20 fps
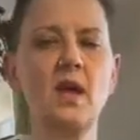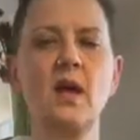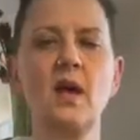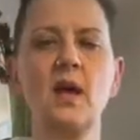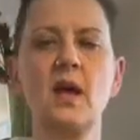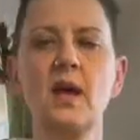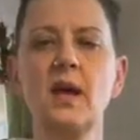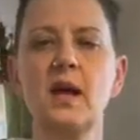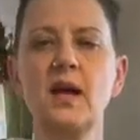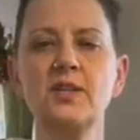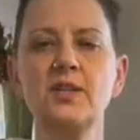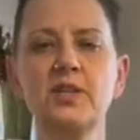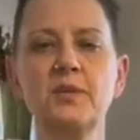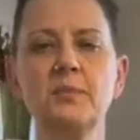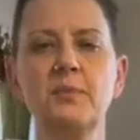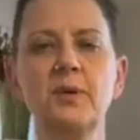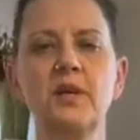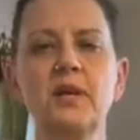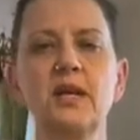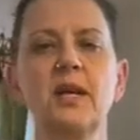and I just
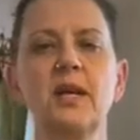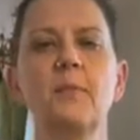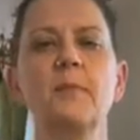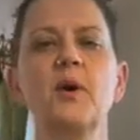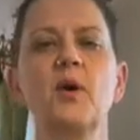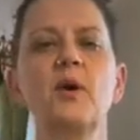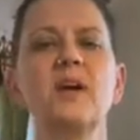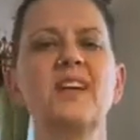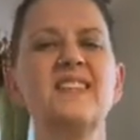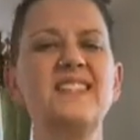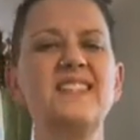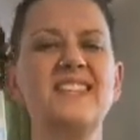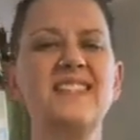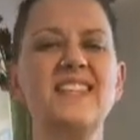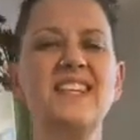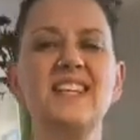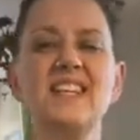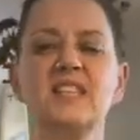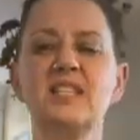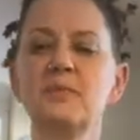put in about a
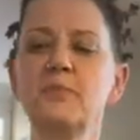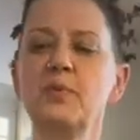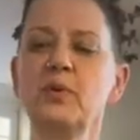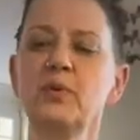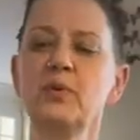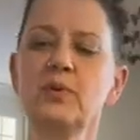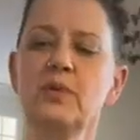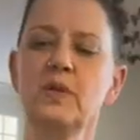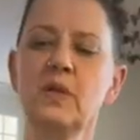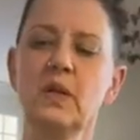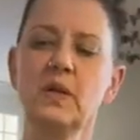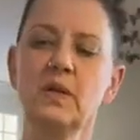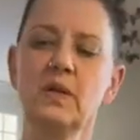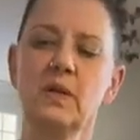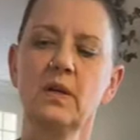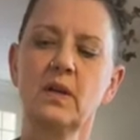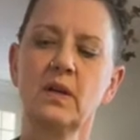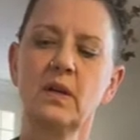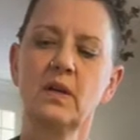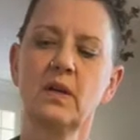teaspoon
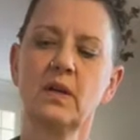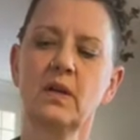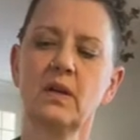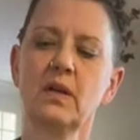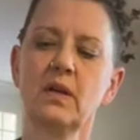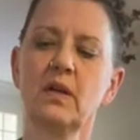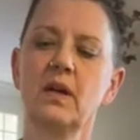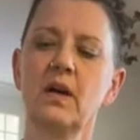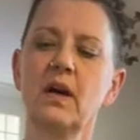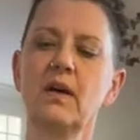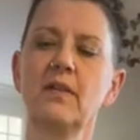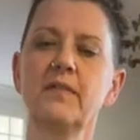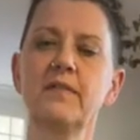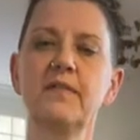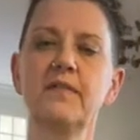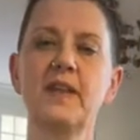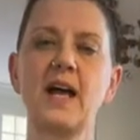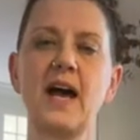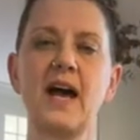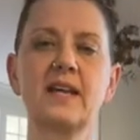of
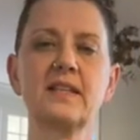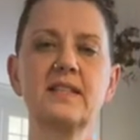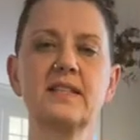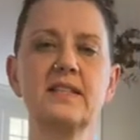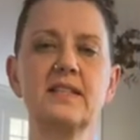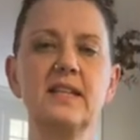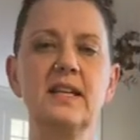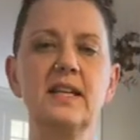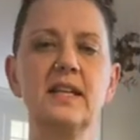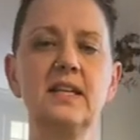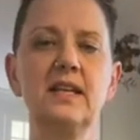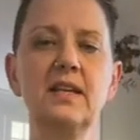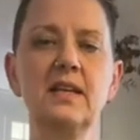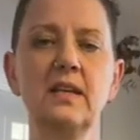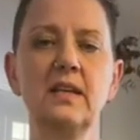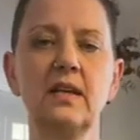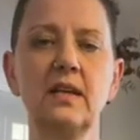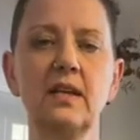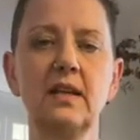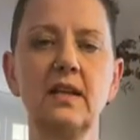flaxseed,
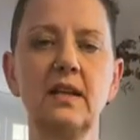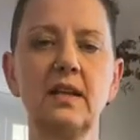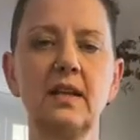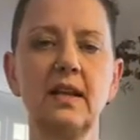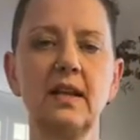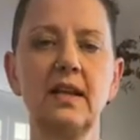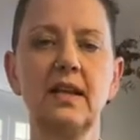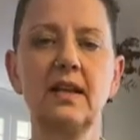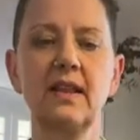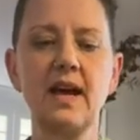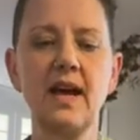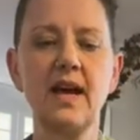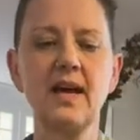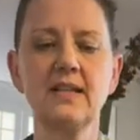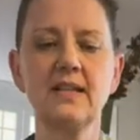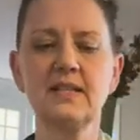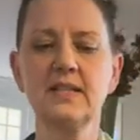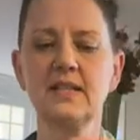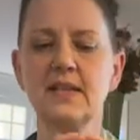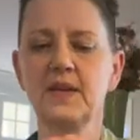like
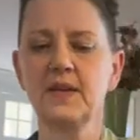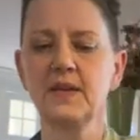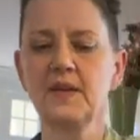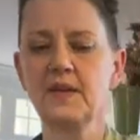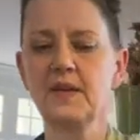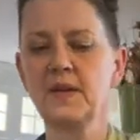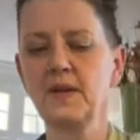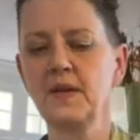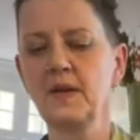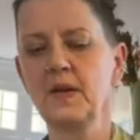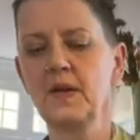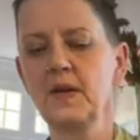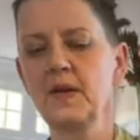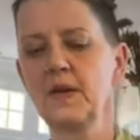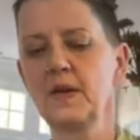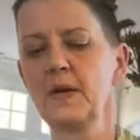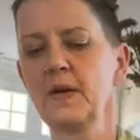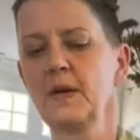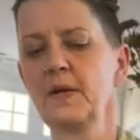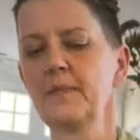that.
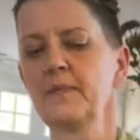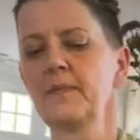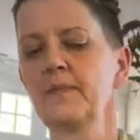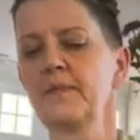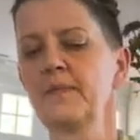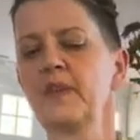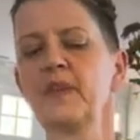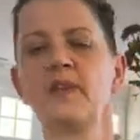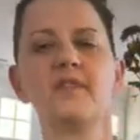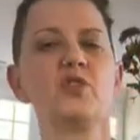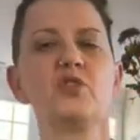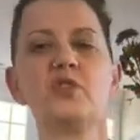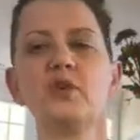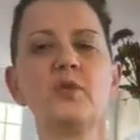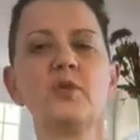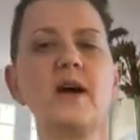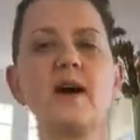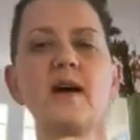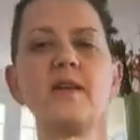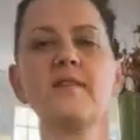If you don't
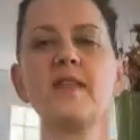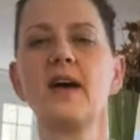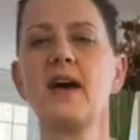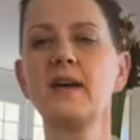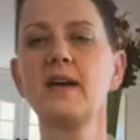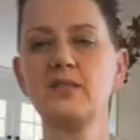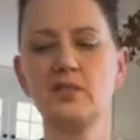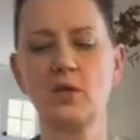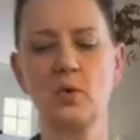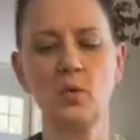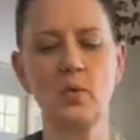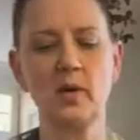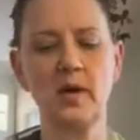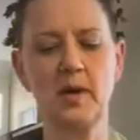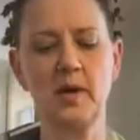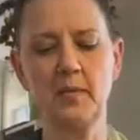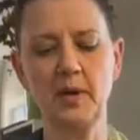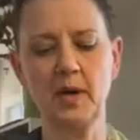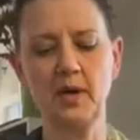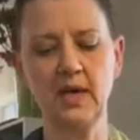have that, don't worry
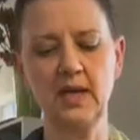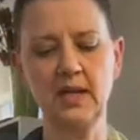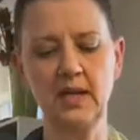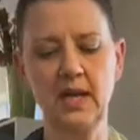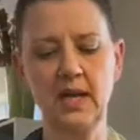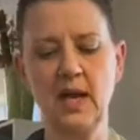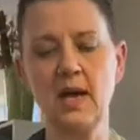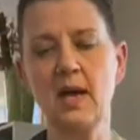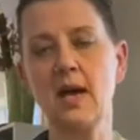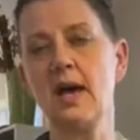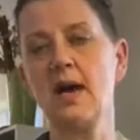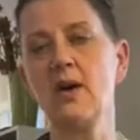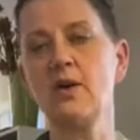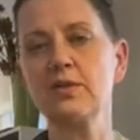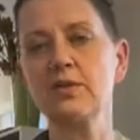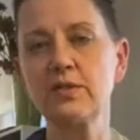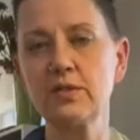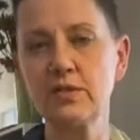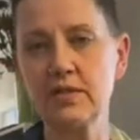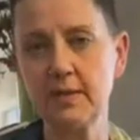about it. I
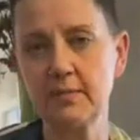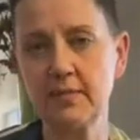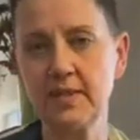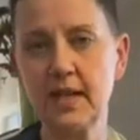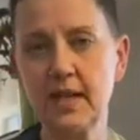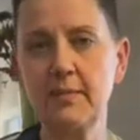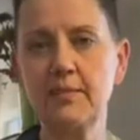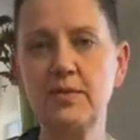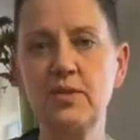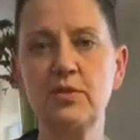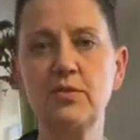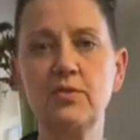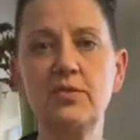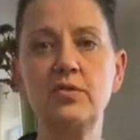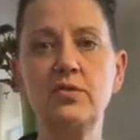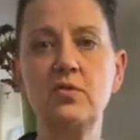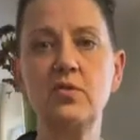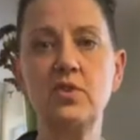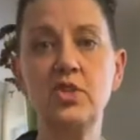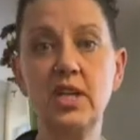also sometimes use
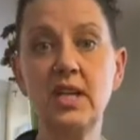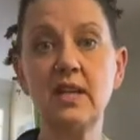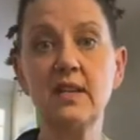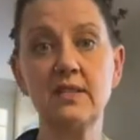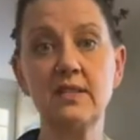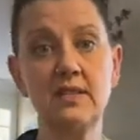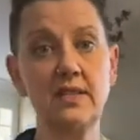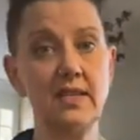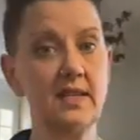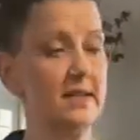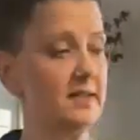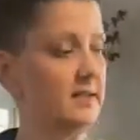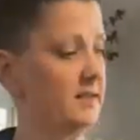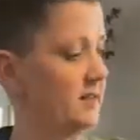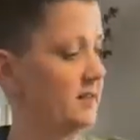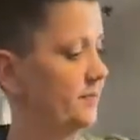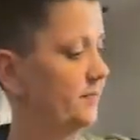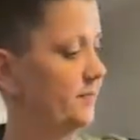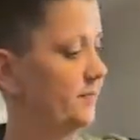chia seeds.